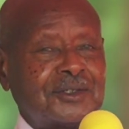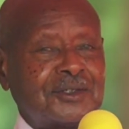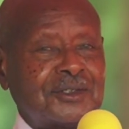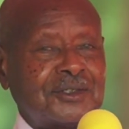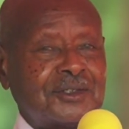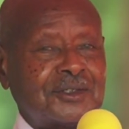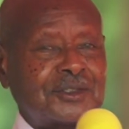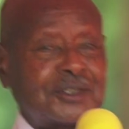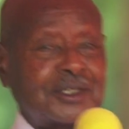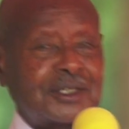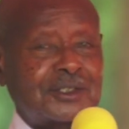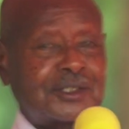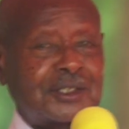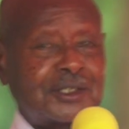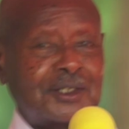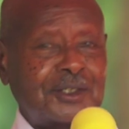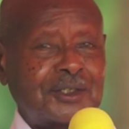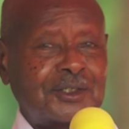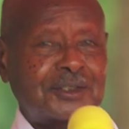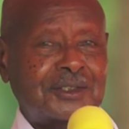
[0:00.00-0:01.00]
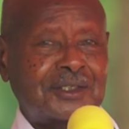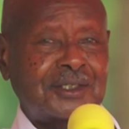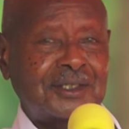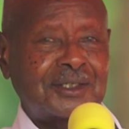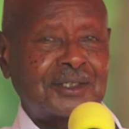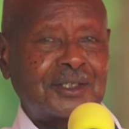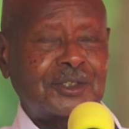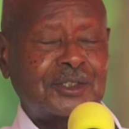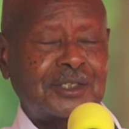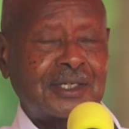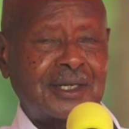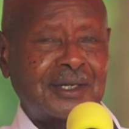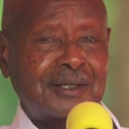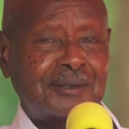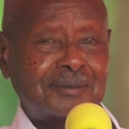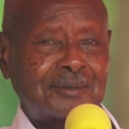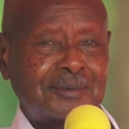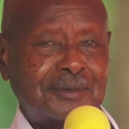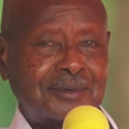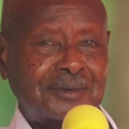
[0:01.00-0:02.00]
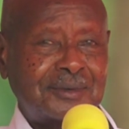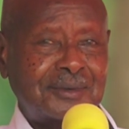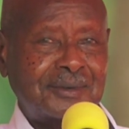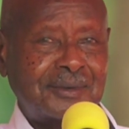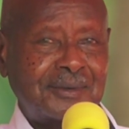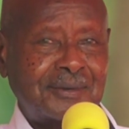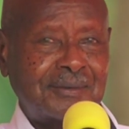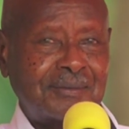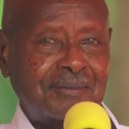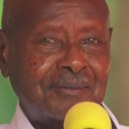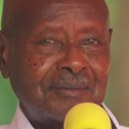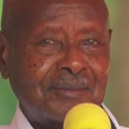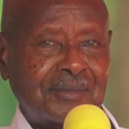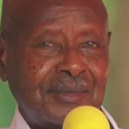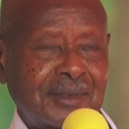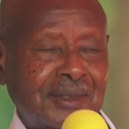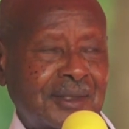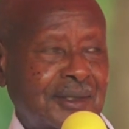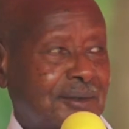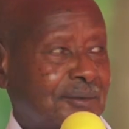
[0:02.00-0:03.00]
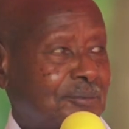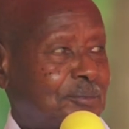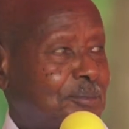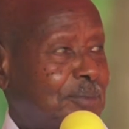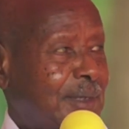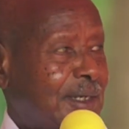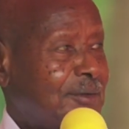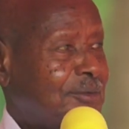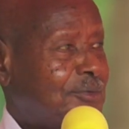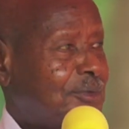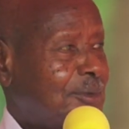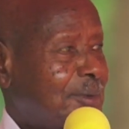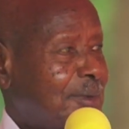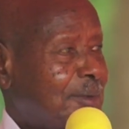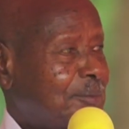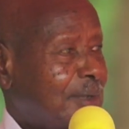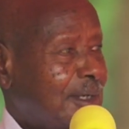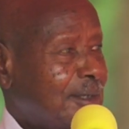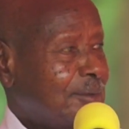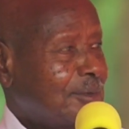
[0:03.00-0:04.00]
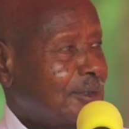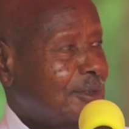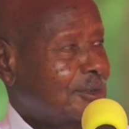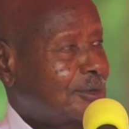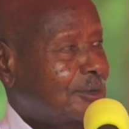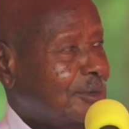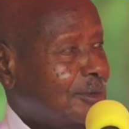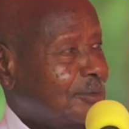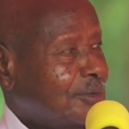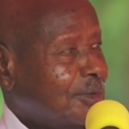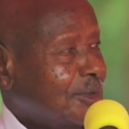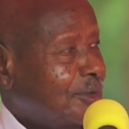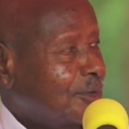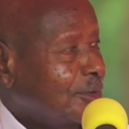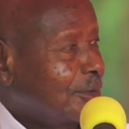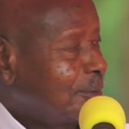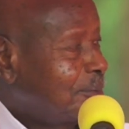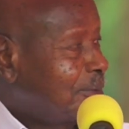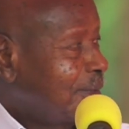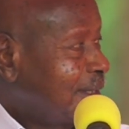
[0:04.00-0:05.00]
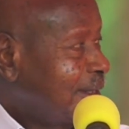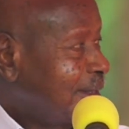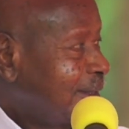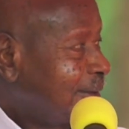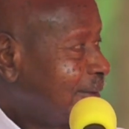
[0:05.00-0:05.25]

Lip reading: His Excellency Desalegn, the former Prime Minister of Ethiopia.